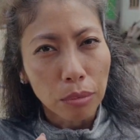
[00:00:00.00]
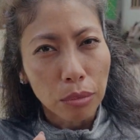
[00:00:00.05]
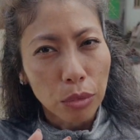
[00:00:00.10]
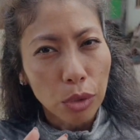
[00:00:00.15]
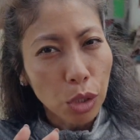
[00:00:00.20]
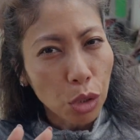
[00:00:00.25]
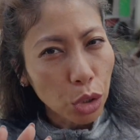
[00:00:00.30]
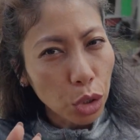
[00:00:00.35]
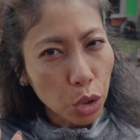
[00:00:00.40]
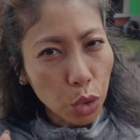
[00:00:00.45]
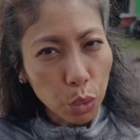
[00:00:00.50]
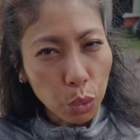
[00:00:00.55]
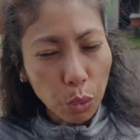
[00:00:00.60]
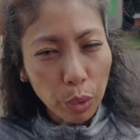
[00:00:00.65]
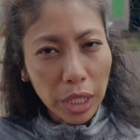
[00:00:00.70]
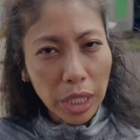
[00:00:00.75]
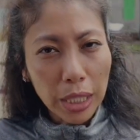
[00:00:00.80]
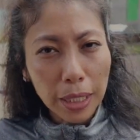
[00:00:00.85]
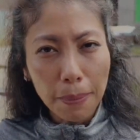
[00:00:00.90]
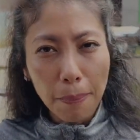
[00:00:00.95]
No
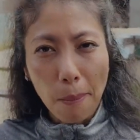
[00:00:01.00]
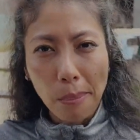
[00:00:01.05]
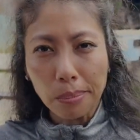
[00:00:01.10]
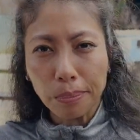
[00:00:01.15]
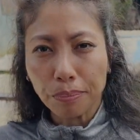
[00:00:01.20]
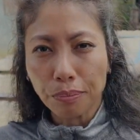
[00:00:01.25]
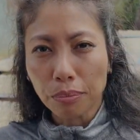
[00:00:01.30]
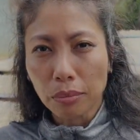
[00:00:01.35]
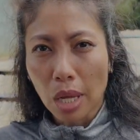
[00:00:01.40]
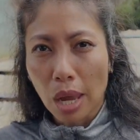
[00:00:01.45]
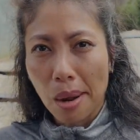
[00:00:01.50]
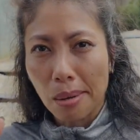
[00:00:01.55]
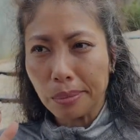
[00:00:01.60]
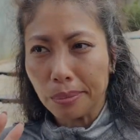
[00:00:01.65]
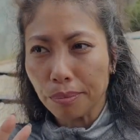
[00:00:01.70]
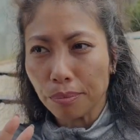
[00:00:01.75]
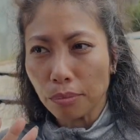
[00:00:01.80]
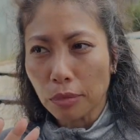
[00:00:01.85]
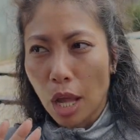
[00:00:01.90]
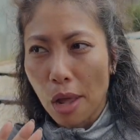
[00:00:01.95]
sweet.
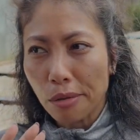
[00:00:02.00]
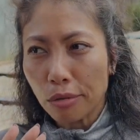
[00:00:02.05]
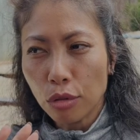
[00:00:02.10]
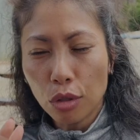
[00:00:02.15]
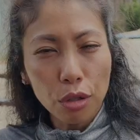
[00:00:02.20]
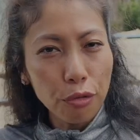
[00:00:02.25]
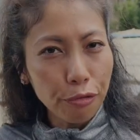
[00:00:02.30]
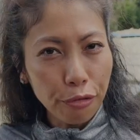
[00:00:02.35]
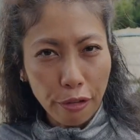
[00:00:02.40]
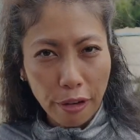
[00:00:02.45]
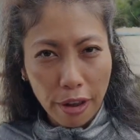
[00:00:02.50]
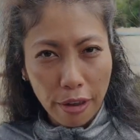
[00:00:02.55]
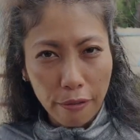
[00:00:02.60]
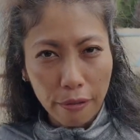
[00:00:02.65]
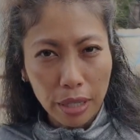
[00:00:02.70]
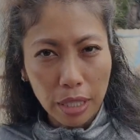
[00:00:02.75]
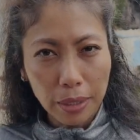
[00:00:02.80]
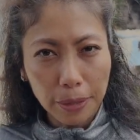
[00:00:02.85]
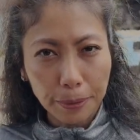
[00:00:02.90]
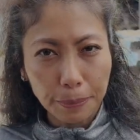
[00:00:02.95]
Plain. No
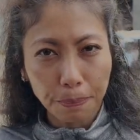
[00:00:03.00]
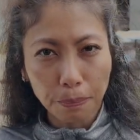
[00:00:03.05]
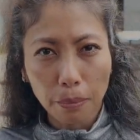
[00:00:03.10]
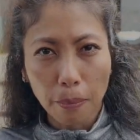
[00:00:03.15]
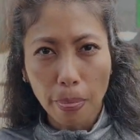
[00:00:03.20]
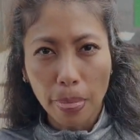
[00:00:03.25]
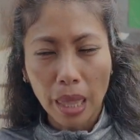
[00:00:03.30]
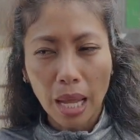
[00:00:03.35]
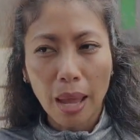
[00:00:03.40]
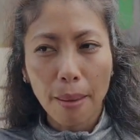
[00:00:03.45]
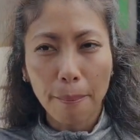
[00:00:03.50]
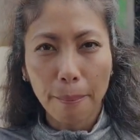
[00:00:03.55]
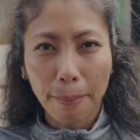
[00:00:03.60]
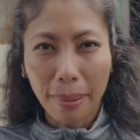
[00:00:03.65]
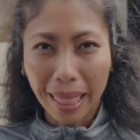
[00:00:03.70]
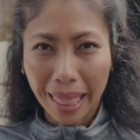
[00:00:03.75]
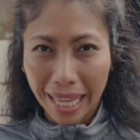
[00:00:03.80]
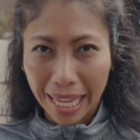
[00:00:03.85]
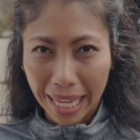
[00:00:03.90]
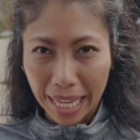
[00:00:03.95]
flavor.
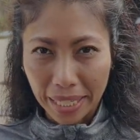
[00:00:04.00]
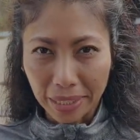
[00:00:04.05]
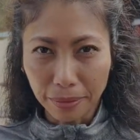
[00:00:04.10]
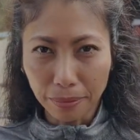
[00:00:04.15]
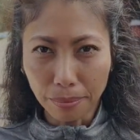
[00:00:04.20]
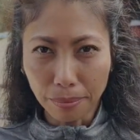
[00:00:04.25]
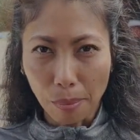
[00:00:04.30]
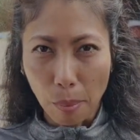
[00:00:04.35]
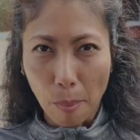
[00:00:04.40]
Plain.